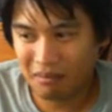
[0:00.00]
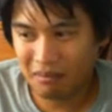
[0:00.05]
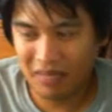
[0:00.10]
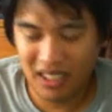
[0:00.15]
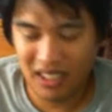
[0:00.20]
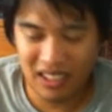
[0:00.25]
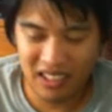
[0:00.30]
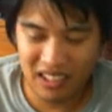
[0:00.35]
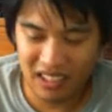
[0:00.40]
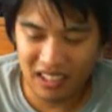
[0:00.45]

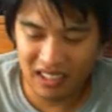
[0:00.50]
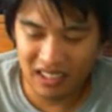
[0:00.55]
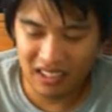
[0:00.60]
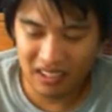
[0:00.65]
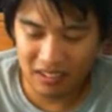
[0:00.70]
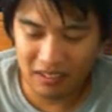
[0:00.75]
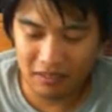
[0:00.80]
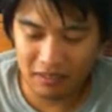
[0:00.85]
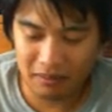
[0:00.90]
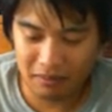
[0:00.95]
you
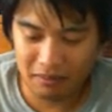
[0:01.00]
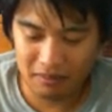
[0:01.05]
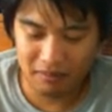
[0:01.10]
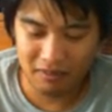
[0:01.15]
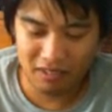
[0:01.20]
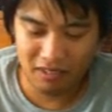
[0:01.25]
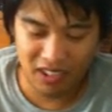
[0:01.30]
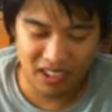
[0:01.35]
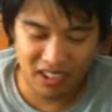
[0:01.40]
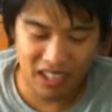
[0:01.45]
know,
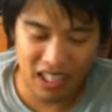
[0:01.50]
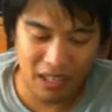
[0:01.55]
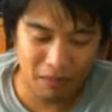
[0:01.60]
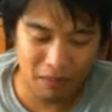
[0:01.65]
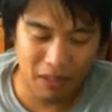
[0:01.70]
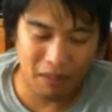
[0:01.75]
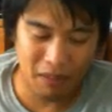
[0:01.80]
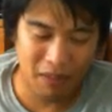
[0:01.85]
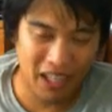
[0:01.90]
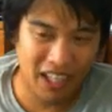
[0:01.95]
with
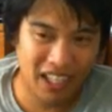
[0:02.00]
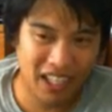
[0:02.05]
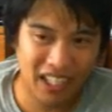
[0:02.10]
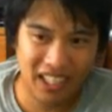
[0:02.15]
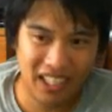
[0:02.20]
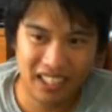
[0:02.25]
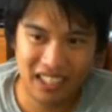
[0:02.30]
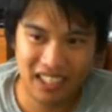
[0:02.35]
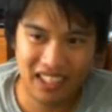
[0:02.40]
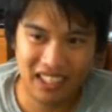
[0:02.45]

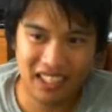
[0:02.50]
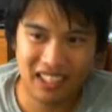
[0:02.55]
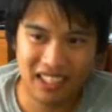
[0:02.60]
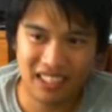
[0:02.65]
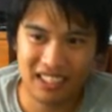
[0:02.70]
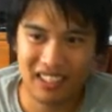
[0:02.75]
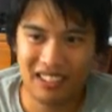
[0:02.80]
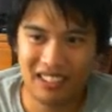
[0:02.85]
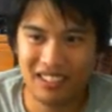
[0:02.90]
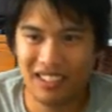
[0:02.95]
MMA,
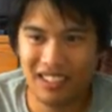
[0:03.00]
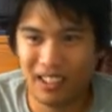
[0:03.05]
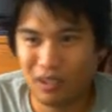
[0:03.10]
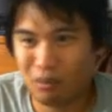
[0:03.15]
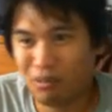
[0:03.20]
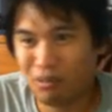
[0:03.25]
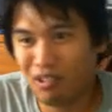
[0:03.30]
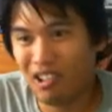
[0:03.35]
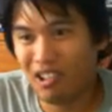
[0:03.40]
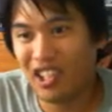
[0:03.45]
they're
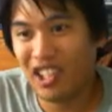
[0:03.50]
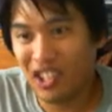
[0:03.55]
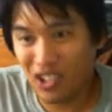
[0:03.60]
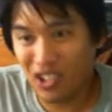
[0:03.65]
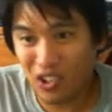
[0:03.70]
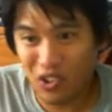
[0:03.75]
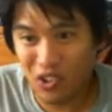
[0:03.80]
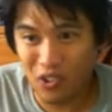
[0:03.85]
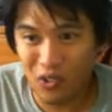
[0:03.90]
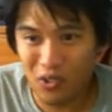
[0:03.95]
pretty
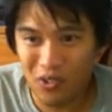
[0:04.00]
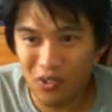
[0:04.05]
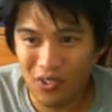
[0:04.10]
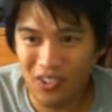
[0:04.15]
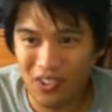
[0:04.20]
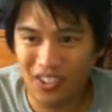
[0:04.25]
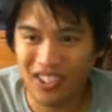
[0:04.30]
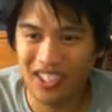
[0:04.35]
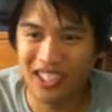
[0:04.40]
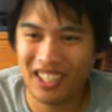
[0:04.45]
new.
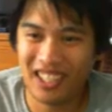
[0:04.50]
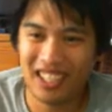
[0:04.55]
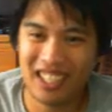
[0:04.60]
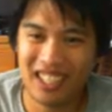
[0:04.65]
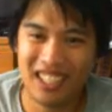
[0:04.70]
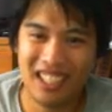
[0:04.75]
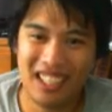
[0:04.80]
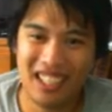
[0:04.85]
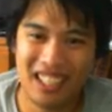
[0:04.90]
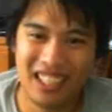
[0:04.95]

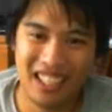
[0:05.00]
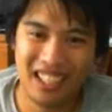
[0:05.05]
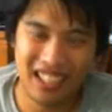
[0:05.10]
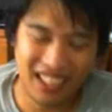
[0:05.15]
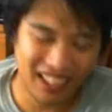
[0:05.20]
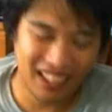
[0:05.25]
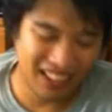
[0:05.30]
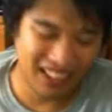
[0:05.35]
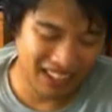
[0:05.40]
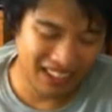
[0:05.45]

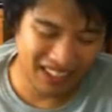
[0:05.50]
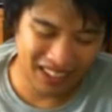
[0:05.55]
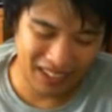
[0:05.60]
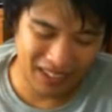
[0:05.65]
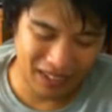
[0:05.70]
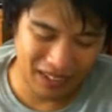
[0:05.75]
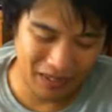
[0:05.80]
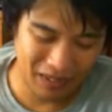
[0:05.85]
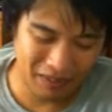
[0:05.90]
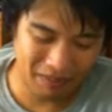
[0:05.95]

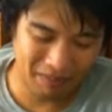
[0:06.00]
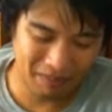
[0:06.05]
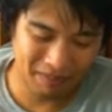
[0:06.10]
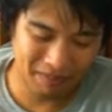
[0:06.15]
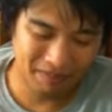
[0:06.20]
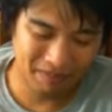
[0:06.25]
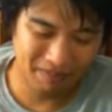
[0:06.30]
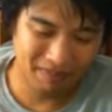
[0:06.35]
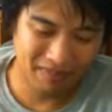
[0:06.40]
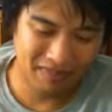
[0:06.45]
and
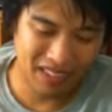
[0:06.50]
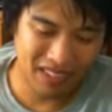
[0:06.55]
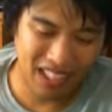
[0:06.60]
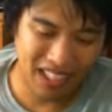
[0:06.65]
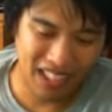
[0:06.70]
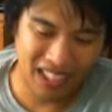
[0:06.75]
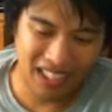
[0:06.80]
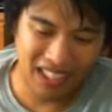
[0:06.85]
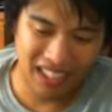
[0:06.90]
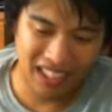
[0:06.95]

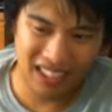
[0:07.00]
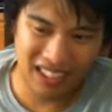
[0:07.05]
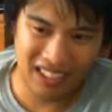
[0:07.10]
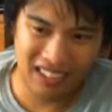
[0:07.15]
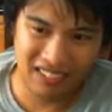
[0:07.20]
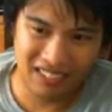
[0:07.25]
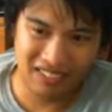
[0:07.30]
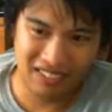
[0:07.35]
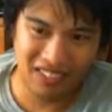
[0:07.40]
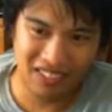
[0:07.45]

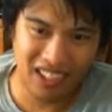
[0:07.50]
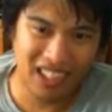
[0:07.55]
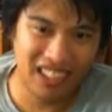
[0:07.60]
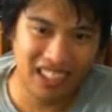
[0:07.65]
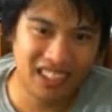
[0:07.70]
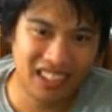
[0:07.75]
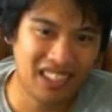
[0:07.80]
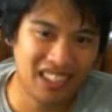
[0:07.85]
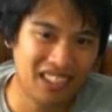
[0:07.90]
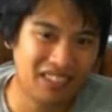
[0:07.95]
what
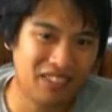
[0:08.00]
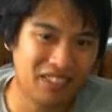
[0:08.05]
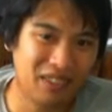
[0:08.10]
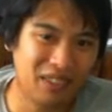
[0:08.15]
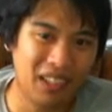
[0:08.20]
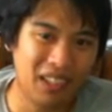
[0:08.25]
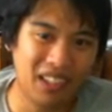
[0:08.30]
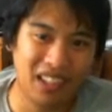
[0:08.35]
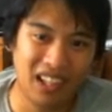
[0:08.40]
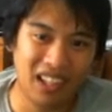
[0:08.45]
I see
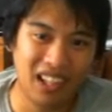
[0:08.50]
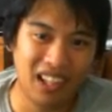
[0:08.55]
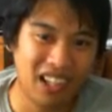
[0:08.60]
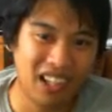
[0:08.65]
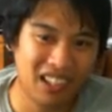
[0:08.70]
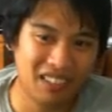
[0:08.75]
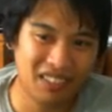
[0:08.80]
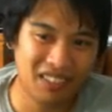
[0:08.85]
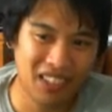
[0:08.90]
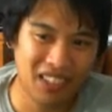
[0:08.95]
from a
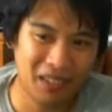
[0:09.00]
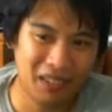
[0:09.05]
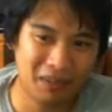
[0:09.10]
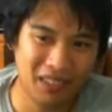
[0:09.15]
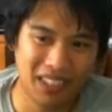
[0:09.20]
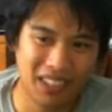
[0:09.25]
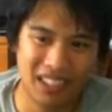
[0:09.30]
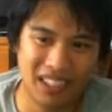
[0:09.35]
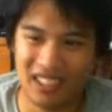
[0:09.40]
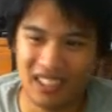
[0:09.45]
lot of them
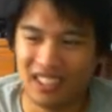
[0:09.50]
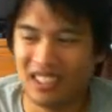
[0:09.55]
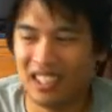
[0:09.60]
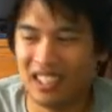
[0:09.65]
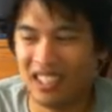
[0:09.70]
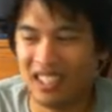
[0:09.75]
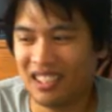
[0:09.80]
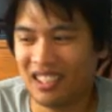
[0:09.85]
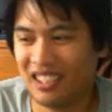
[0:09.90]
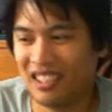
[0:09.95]
is
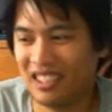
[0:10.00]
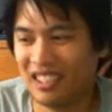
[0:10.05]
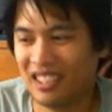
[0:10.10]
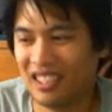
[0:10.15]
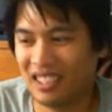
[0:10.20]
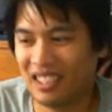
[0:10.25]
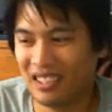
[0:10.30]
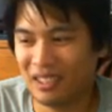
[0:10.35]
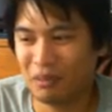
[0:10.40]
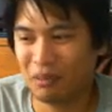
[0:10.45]
not...
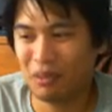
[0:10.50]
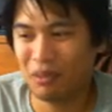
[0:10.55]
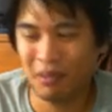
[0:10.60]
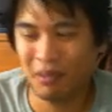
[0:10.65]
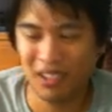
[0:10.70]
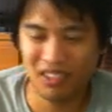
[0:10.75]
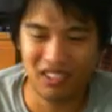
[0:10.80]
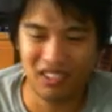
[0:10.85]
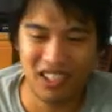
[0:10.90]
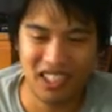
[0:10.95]
It's pretty
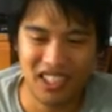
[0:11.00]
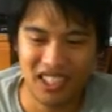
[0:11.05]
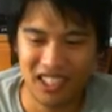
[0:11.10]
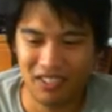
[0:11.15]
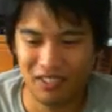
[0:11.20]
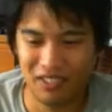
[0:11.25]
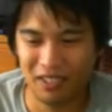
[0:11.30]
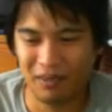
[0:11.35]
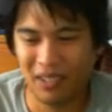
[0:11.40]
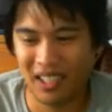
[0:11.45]
much what I
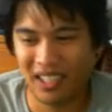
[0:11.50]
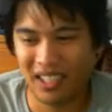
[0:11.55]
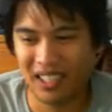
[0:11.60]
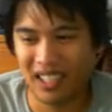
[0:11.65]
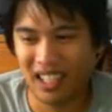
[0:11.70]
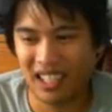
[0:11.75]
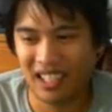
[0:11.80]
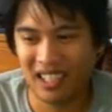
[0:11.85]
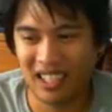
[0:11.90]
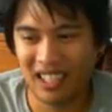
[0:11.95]
see from, like,
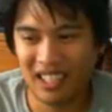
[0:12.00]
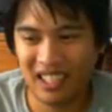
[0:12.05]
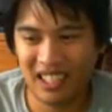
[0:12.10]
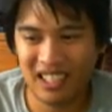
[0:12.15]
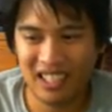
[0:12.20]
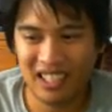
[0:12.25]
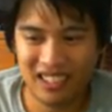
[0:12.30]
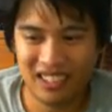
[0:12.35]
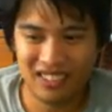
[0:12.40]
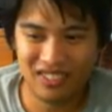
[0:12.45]

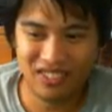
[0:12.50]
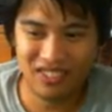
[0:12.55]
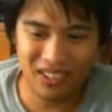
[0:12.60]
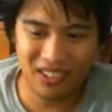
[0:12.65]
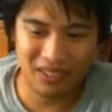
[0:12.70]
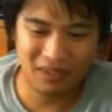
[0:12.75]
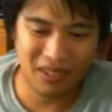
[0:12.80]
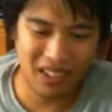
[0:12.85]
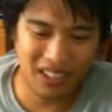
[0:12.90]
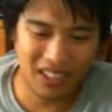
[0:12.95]

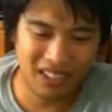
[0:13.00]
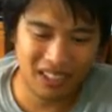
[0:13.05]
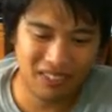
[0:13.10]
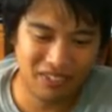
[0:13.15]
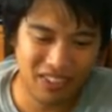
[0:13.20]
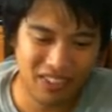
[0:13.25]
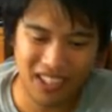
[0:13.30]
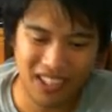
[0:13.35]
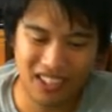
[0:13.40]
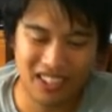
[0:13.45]

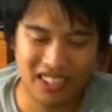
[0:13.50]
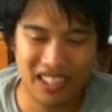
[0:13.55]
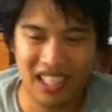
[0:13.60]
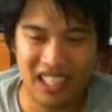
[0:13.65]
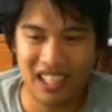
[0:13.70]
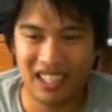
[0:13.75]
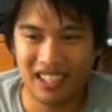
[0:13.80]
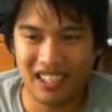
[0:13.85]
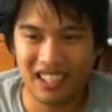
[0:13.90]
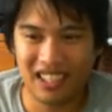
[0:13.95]
fighters
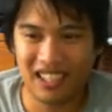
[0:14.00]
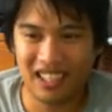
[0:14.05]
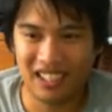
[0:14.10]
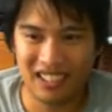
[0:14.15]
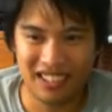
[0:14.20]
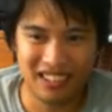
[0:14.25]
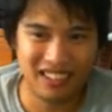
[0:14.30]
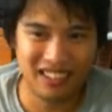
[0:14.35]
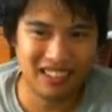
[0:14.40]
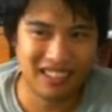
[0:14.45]

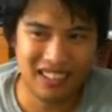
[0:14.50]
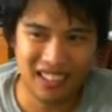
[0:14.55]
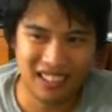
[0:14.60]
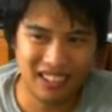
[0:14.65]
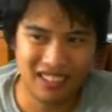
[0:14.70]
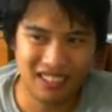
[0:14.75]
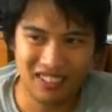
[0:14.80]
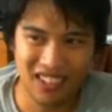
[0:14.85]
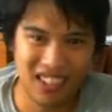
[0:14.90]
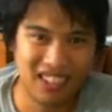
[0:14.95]
out
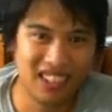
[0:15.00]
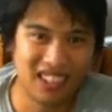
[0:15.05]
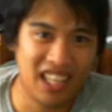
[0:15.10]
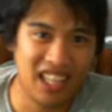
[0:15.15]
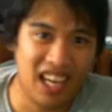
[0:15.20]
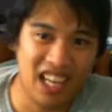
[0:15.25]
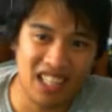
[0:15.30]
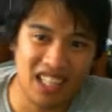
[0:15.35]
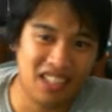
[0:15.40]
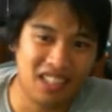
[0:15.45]
of, like, the
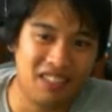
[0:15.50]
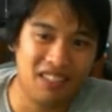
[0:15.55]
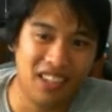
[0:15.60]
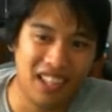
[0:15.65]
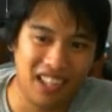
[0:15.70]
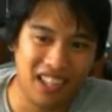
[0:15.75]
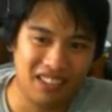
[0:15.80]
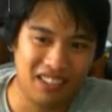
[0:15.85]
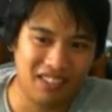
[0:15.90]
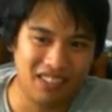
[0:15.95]

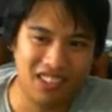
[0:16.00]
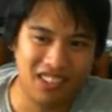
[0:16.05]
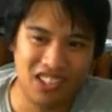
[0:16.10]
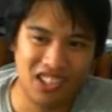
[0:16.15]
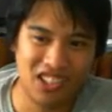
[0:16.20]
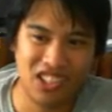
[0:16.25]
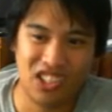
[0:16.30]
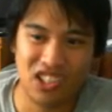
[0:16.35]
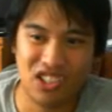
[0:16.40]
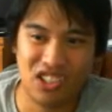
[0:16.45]
SFL, where
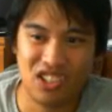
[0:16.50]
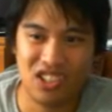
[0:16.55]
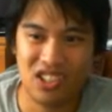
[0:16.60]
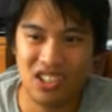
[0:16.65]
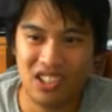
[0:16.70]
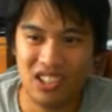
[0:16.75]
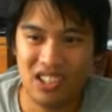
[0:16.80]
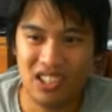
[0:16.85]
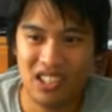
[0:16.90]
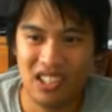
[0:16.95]
they're just
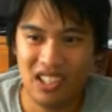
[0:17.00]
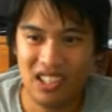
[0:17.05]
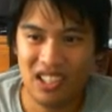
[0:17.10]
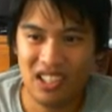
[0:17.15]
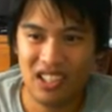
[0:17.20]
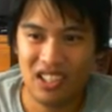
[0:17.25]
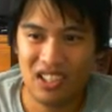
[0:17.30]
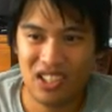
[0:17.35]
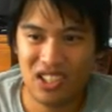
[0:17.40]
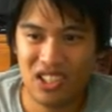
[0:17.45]

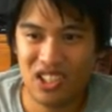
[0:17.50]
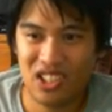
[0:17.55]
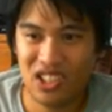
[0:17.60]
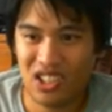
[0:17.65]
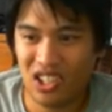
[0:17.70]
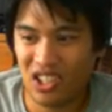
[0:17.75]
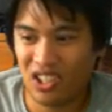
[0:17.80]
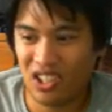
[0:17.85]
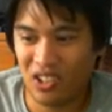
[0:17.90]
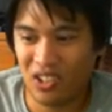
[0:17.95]

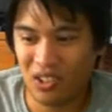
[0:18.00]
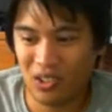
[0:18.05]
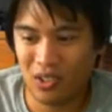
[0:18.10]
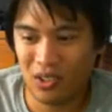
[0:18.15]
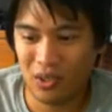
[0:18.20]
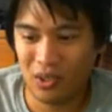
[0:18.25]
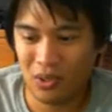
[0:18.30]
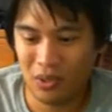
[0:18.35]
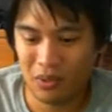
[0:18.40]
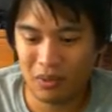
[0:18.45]

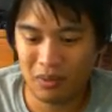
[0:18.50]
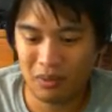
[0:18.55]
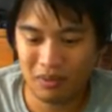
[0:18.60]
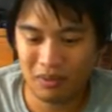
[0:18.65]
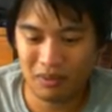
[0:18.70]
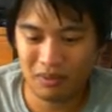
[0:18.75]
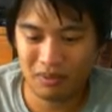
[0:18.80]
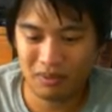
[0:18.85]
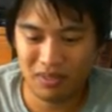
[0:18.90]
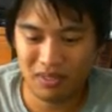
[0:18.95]
so
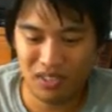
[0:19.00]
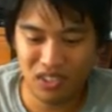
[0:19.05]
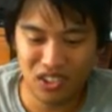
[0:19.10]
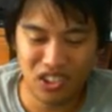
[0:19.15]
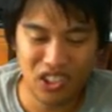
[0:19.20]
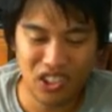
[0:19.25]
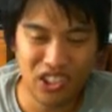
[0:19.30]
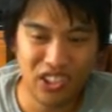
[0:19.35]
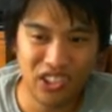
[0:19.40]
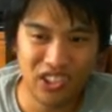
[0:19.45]

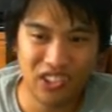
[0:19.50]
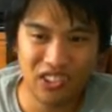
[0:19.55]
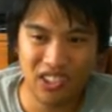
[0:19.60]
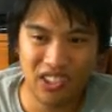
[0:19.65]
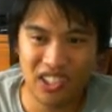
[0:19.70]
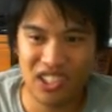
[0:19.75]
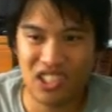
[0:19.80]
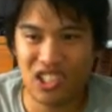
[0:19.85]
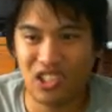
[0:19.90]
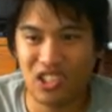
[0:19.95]
new
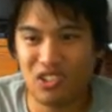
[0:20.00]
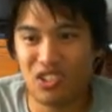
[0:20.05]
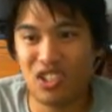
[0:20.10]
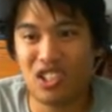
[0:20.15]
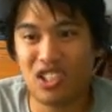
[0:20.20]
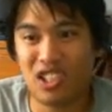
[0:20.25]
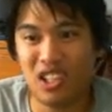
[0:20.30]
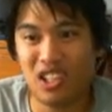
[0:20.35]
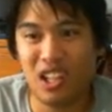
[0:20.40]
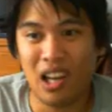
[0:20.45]
and so
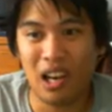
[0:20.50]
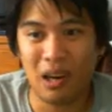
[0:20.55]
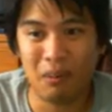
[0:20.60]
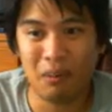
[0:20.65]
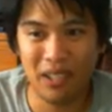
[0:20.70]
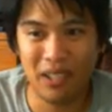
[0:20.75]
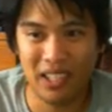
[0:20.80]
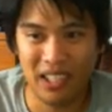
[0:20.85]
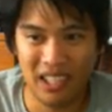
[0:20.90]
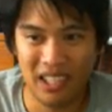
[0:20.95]

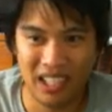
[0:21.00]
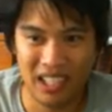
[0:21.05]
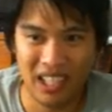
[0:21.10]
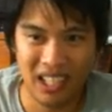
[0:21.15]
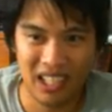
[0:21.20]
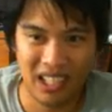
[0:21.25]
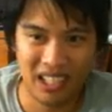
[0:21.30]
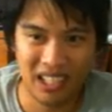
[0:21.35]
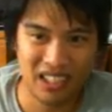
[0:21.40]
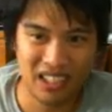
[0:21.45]
sloppy
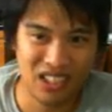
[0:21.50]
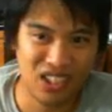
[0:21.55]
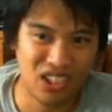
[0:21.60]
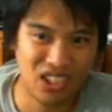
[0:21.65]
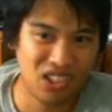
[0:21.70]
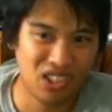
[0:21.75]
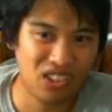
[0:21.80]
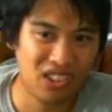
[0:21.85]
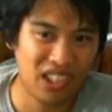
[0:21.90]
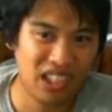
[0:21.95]
in
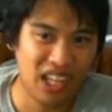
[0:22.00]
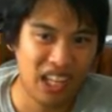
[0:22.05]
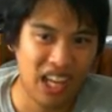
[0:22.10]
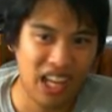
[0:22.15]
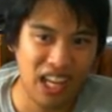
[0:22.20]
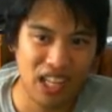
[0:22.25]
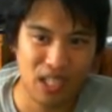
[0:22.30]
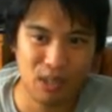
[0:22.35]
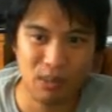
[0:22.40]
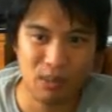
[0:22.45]
certain
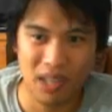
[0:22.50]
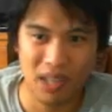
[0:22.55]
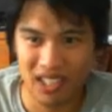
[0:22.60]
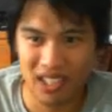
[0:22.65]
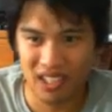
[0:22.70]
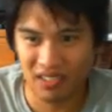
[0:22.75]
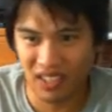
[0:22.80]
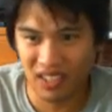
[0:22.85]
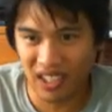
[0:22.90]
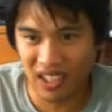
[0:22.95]

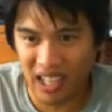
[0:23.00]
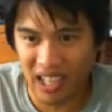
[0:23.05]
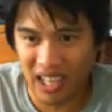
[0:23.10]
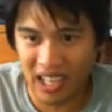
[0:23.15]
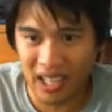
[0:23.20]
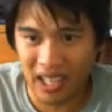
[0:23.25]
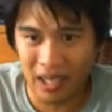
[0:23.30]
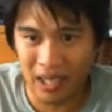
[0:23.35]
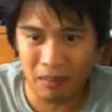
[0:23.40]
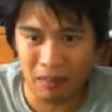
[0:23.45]
aspects of the
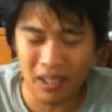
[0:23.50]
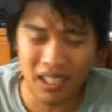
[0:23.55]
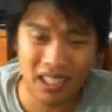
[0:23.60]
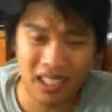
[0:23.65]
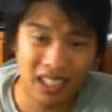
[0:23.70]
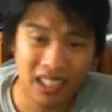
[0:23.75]
game,